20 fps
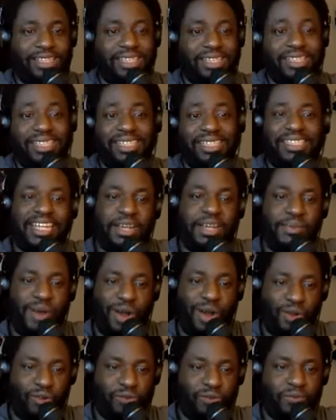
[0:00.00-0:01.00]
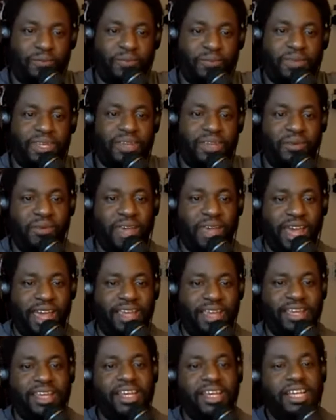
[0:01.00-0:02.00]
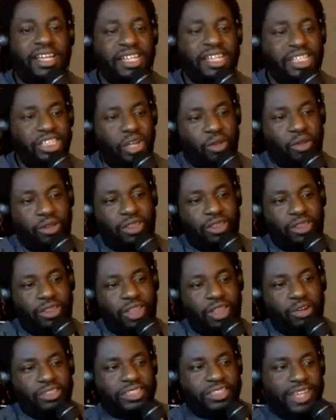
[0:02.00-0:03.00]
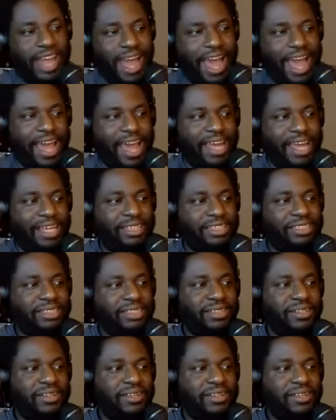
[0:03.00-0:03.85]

and T-Bone. Yeah. Okay, so those guys,